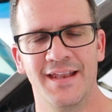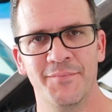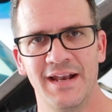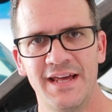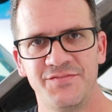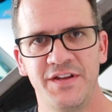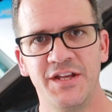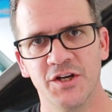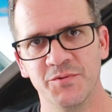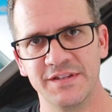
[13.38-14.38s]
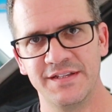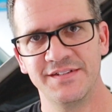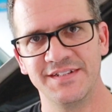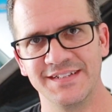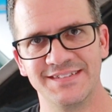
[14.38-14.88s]
Now my last video with
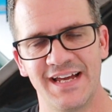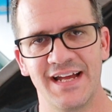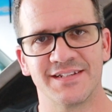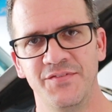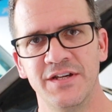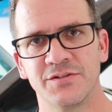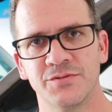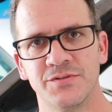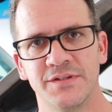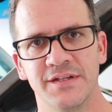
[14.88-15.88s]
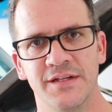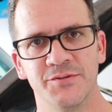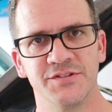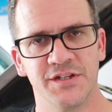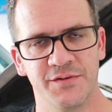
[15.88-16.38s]
this exact vehicle it
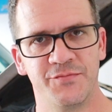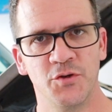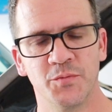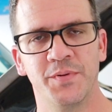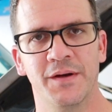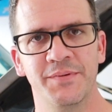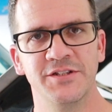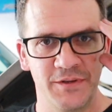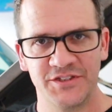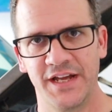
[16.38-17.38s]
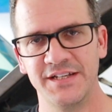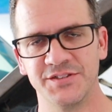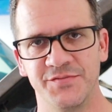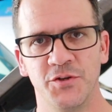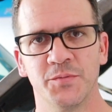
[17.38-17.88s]
was a fuel pump issue. We changed
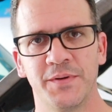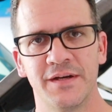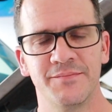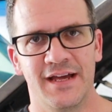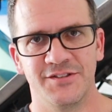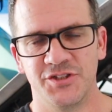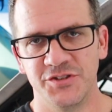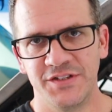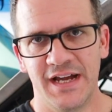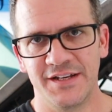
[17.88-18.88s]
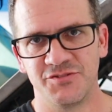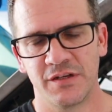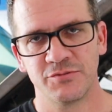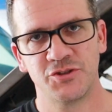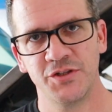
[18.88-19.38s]
the fuel pump. I showed you how to
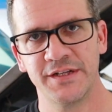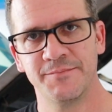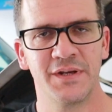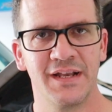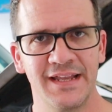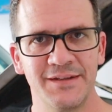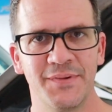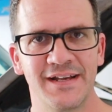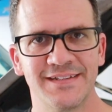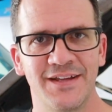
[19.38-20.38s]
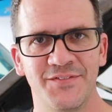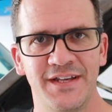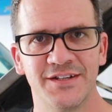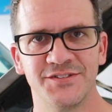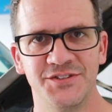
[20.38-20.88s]
troubleshoot it. Put a link back to that
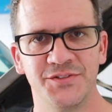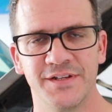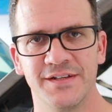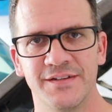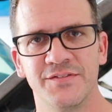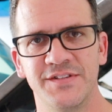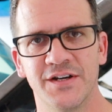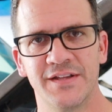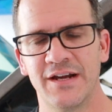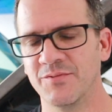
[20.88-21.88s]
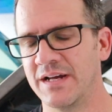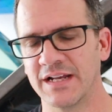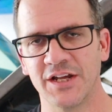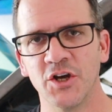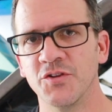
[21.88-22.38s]
video so you can see all that. We're not
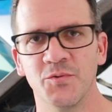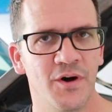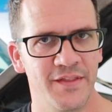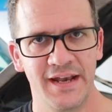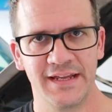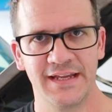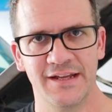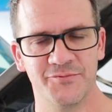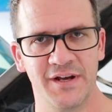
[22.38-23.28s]
gonna go through all that again.